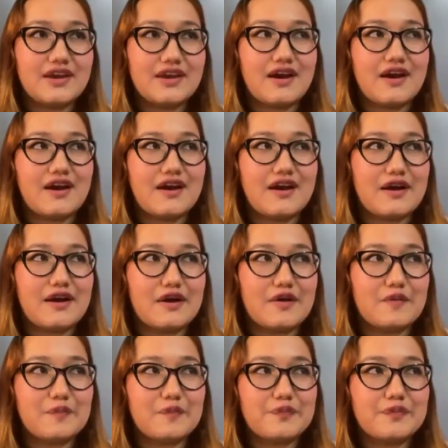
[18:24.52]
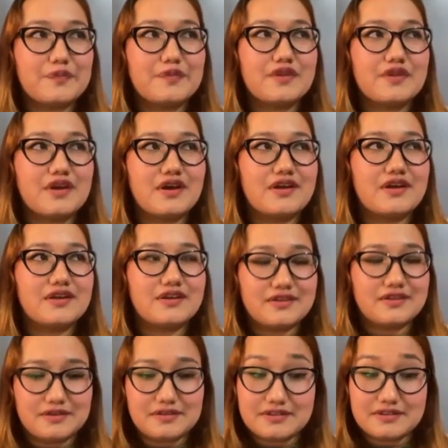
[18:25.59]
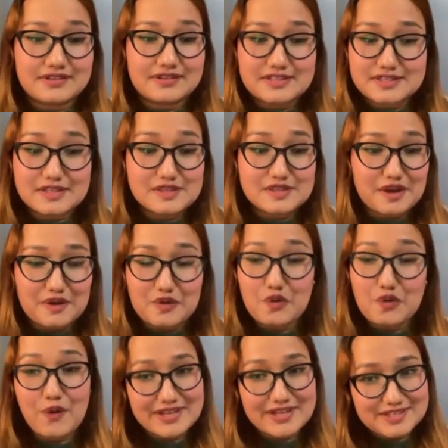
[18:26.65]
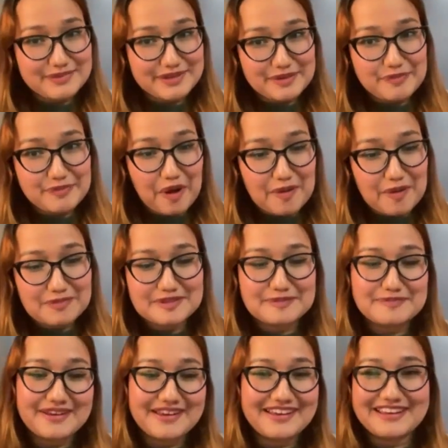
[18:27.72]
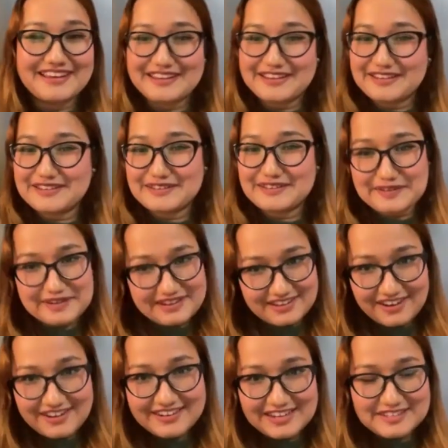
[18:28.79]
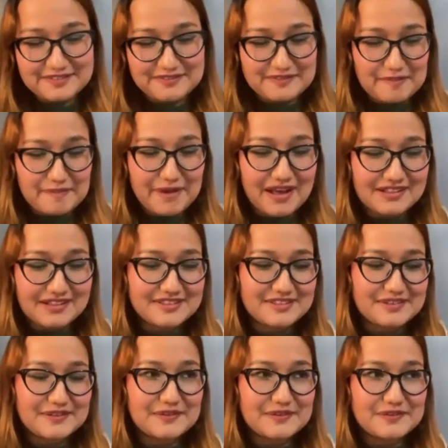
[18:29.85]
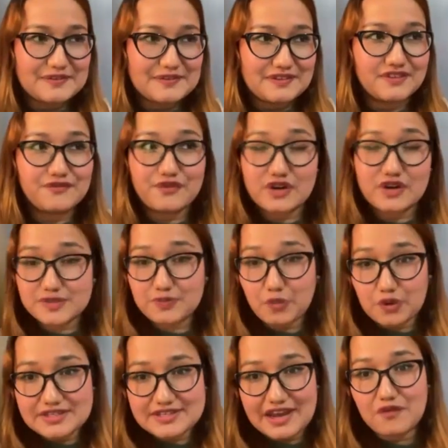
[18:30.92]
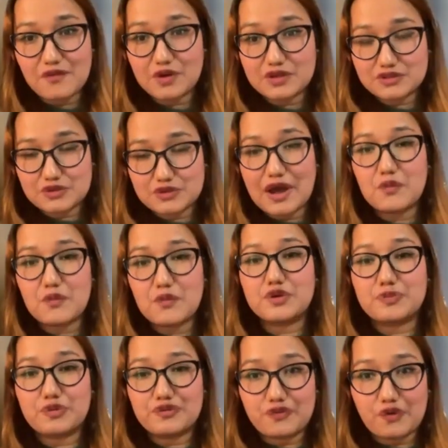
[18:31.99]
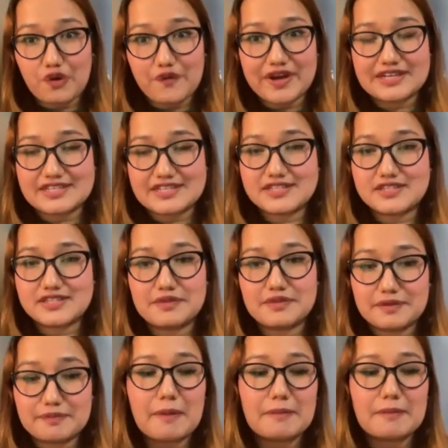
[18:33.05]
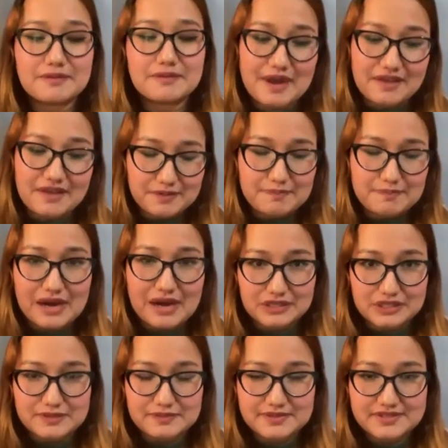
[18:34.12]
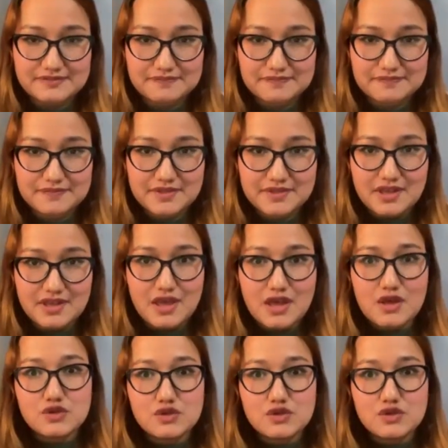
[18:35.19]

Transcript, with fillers: uh, uh, this is a, quite a big problem uh, in context of Nepal. So the first point I was I want to put forward is the public-private partnerships yeah.